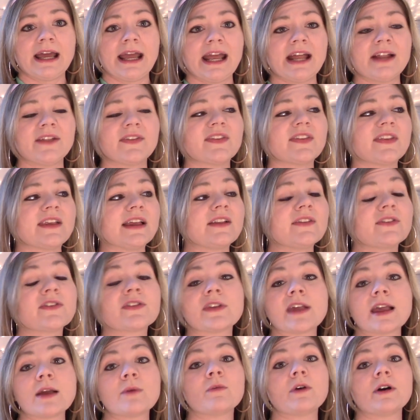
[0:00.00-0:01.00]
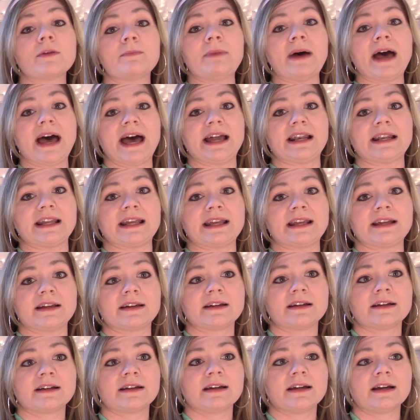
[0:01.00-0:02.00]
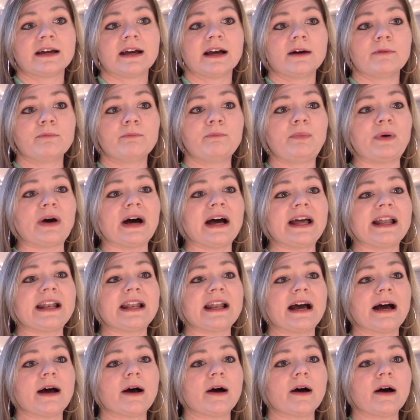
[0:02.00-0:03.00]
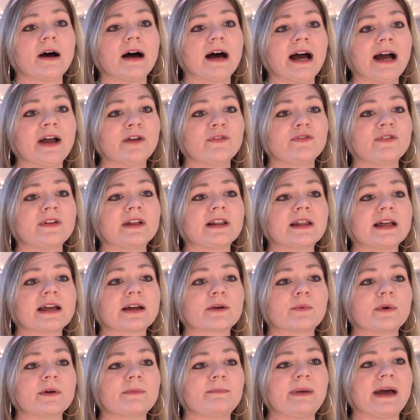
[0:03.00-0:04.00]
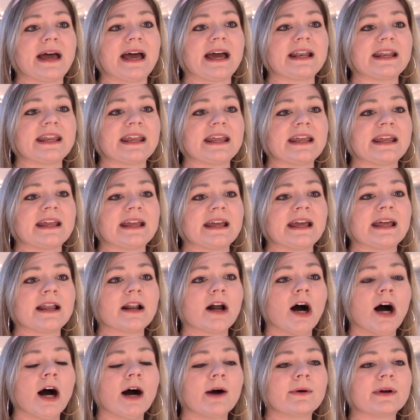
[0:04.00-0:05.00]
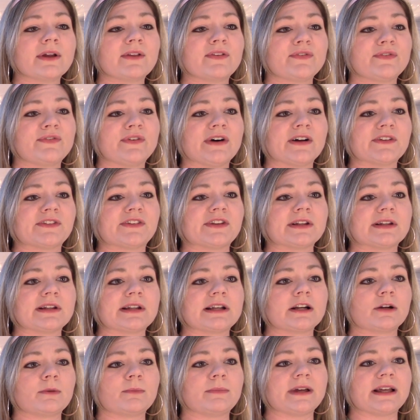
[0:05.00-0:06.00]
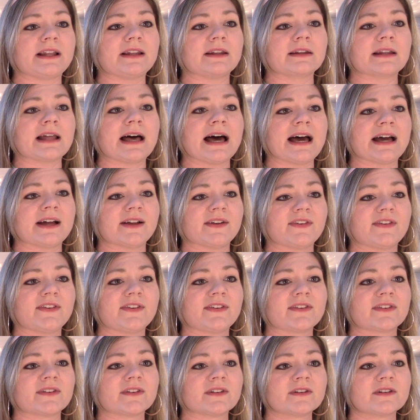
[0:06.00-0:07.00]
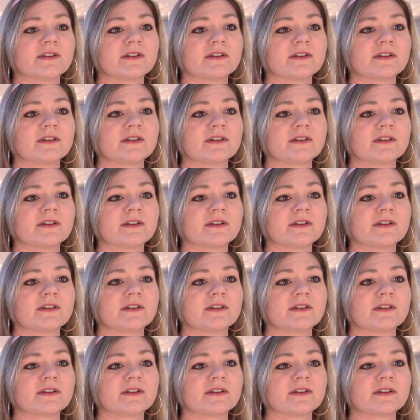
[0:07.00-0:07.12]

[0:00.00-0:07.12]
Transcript: And same with Penny, but I feel like with Penny, it always felt a little bit less,